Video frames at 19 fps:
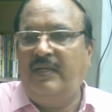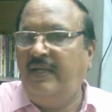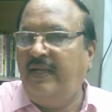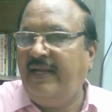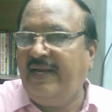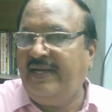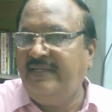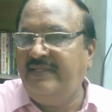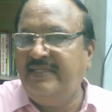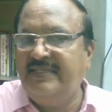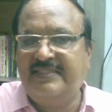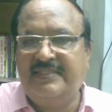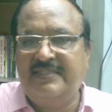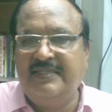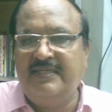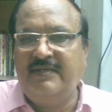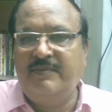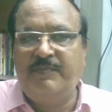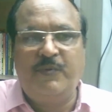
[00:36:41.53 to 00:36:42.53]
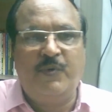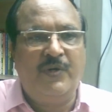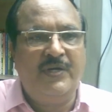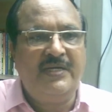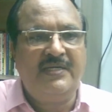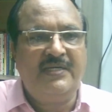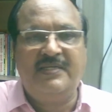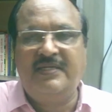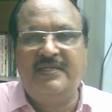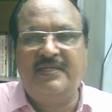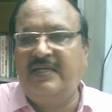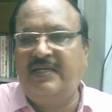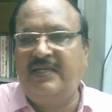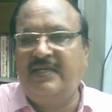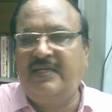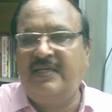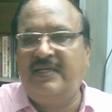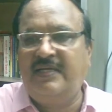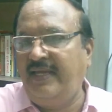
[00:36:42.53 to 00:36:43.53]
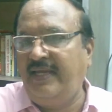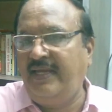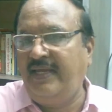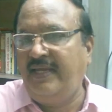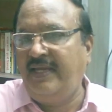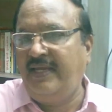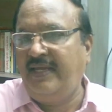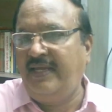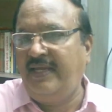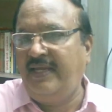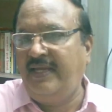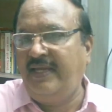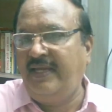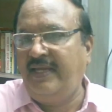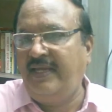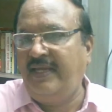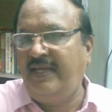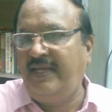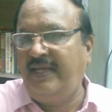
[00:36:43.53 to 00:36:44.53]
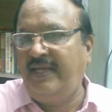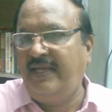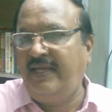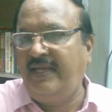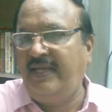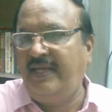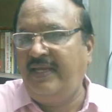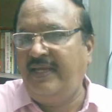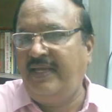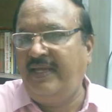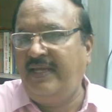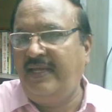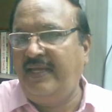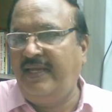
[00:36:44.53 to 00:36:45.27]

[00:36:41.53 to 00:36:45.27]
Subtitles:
at this point, I conclude my session for today.